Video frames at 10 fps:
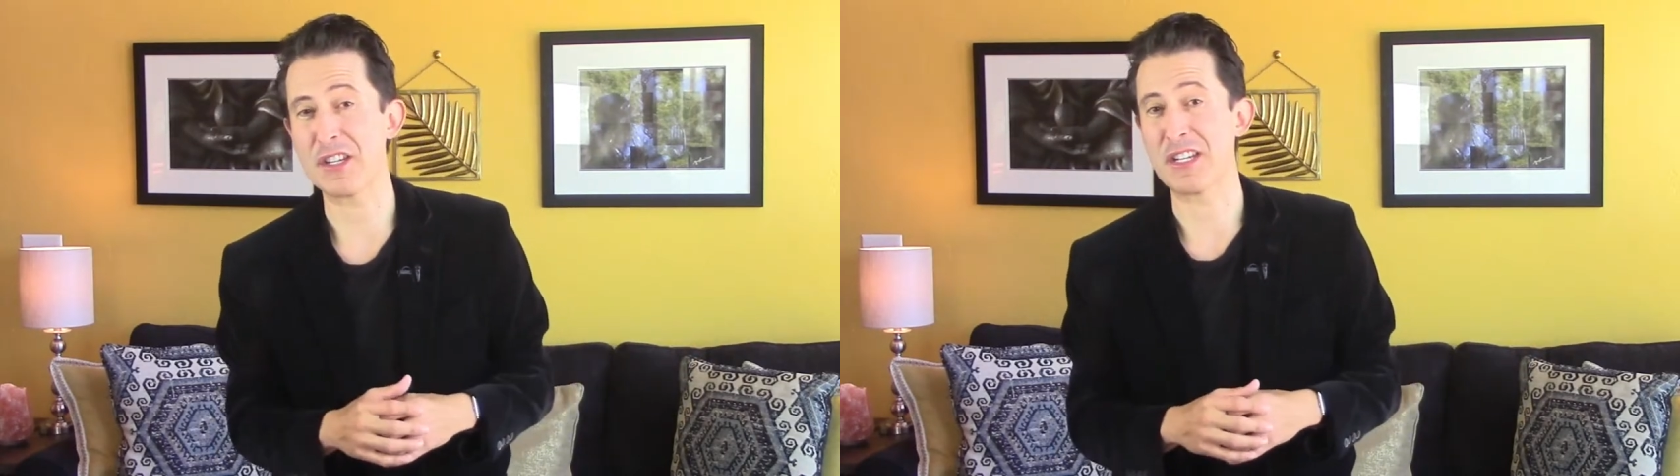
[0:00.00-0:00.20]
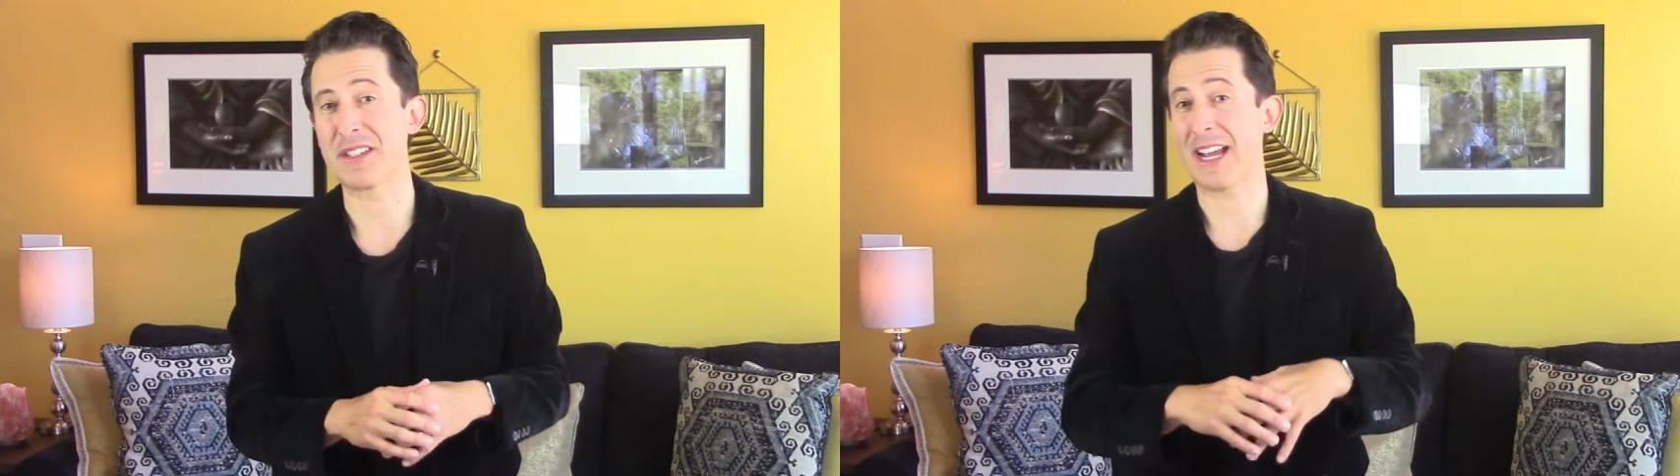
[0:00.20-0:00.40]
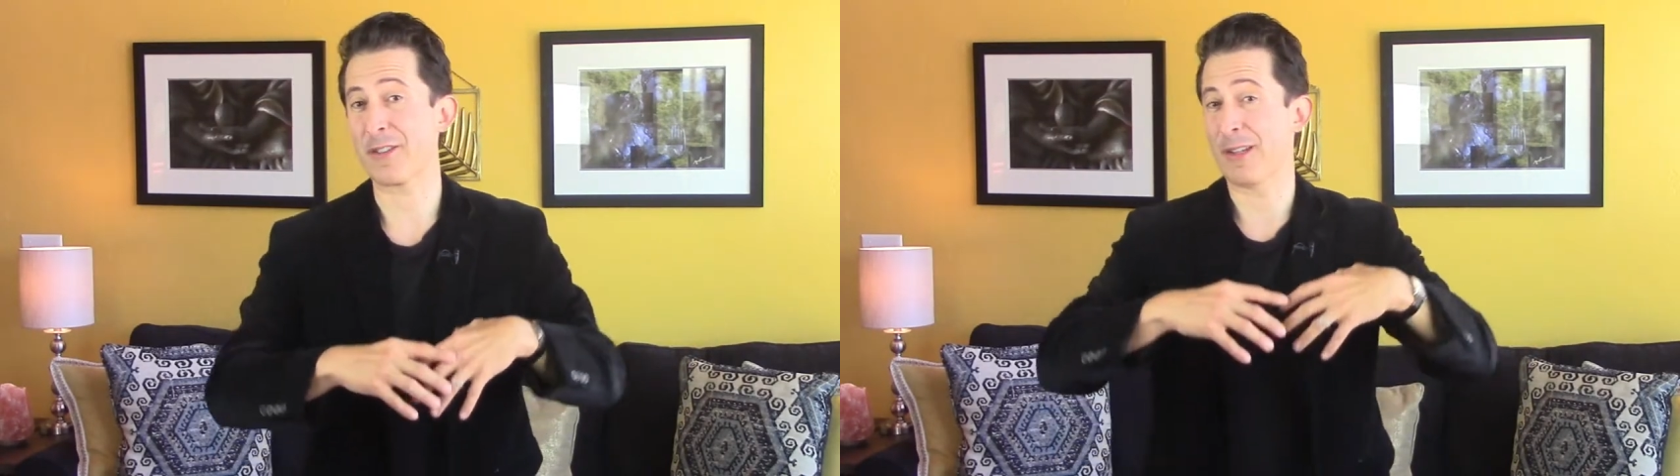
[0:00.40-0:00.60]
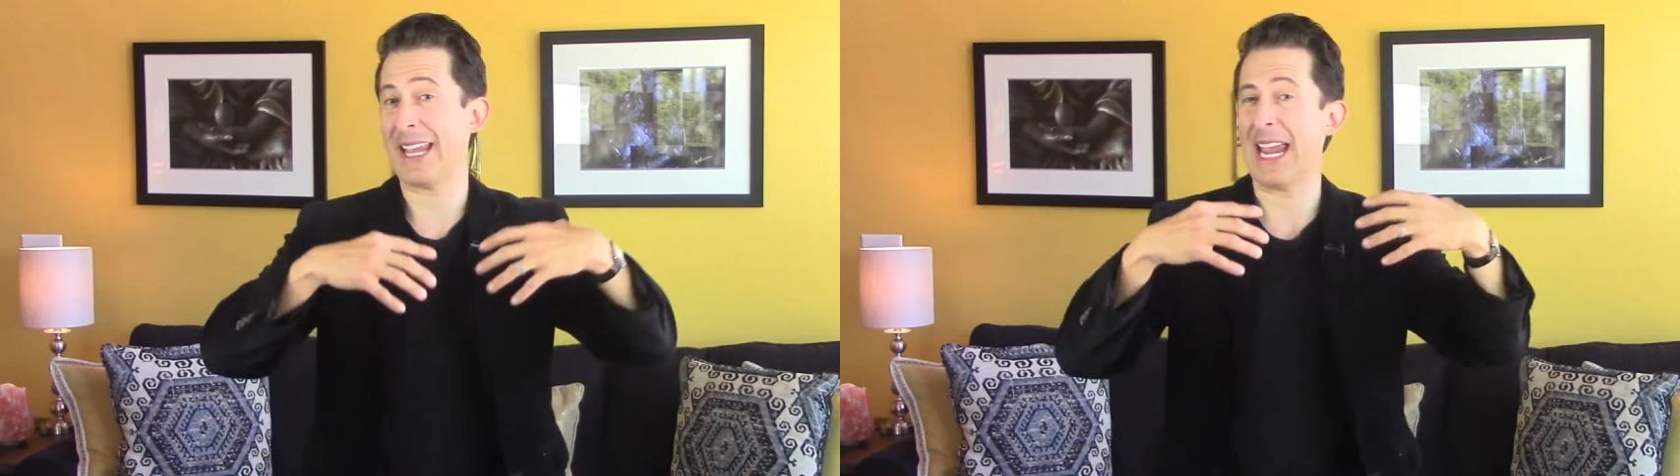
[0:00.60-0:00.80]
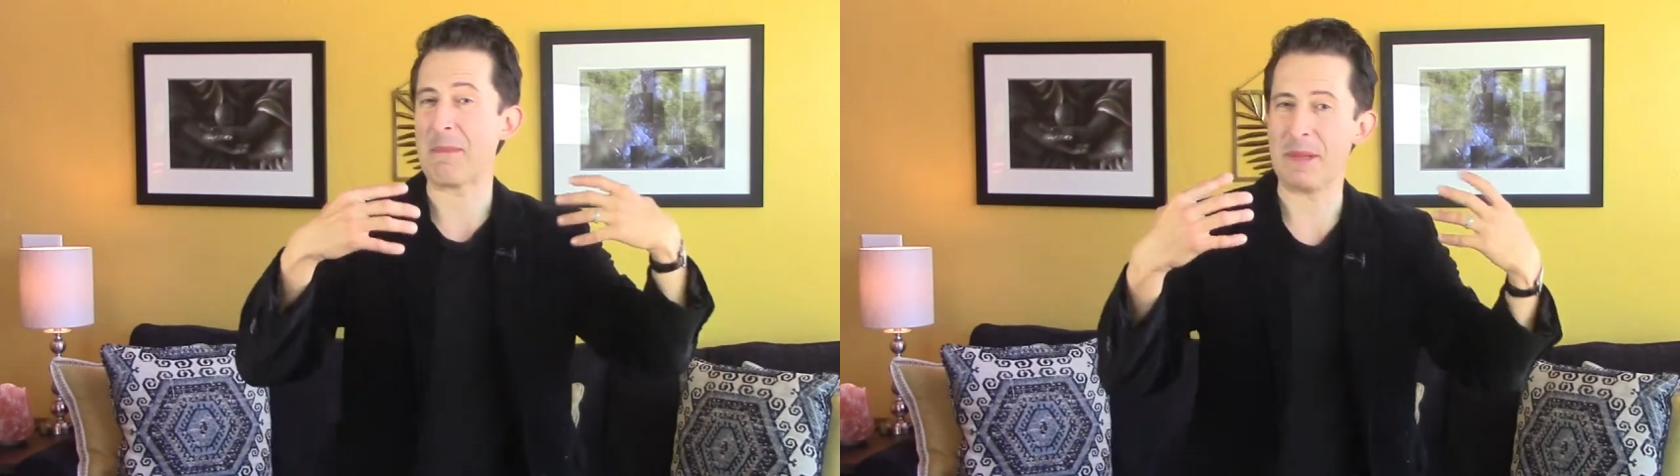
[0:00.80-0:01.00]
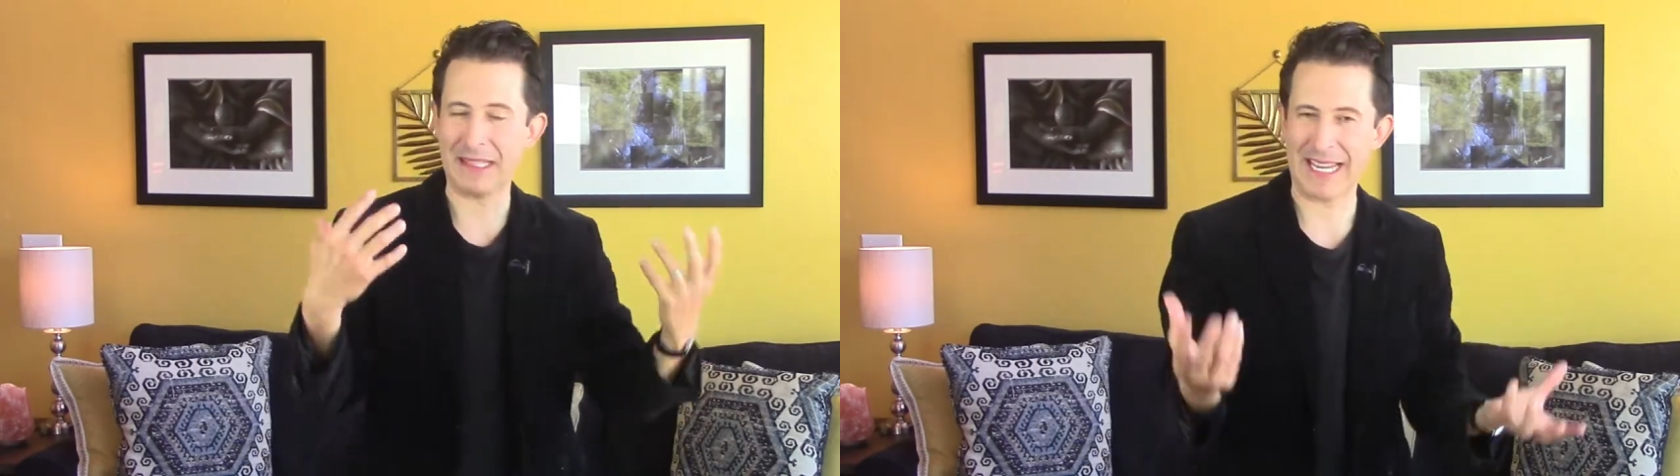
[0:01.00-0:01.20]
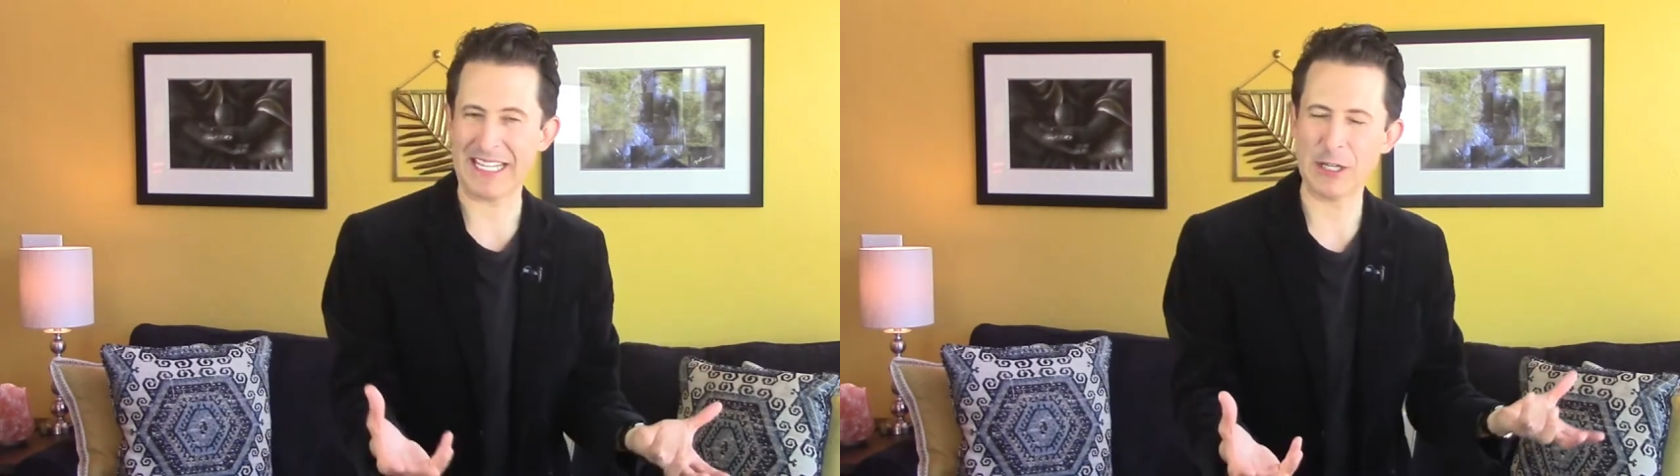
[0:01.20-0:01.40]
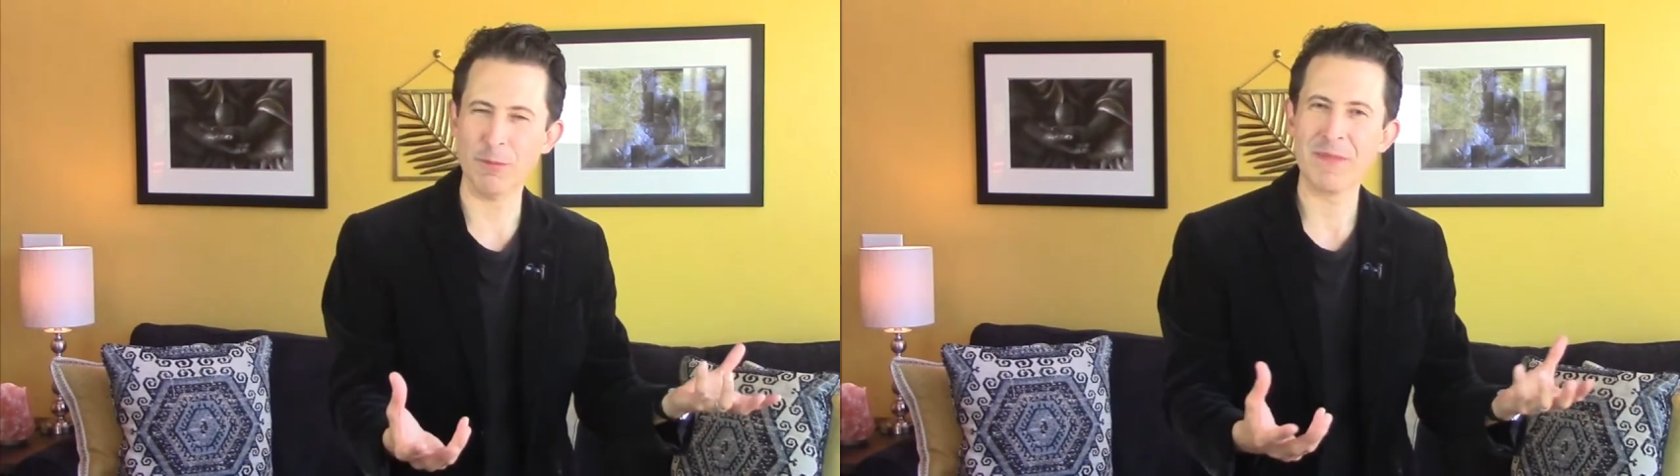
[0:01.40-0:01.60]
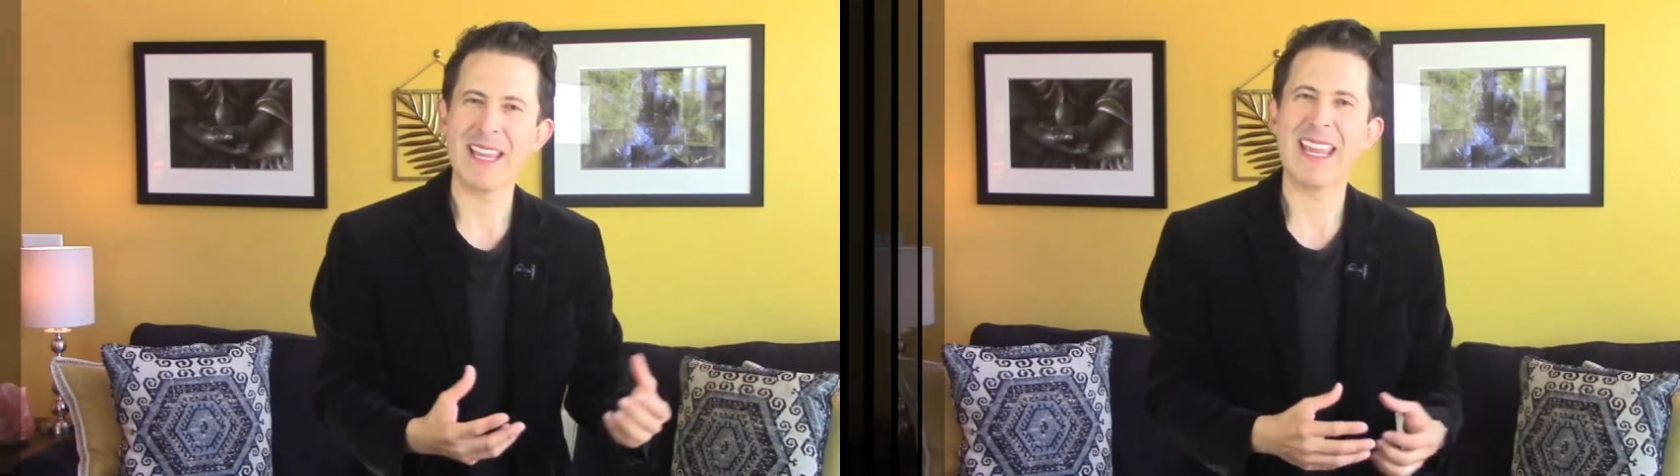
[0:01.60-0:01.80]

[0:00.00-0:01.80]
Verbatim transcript: She is actually a millennial,